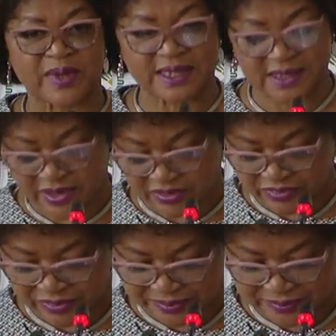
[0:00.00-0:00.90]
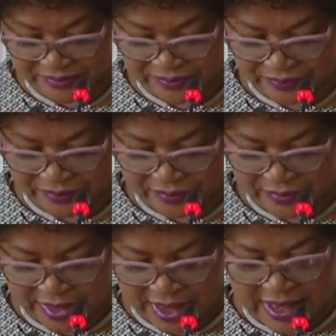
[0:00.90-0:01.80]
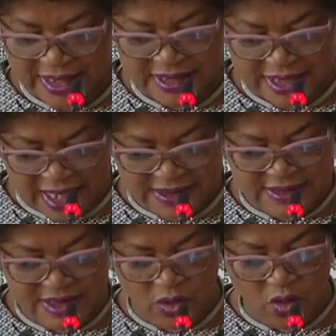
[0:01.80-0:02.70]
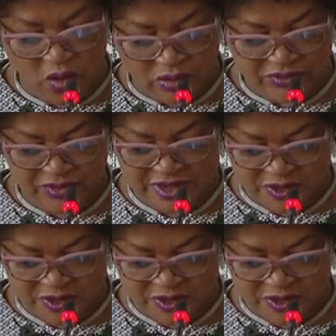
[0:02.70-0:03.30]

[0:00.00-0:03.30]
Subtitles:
myself. Thus, the call for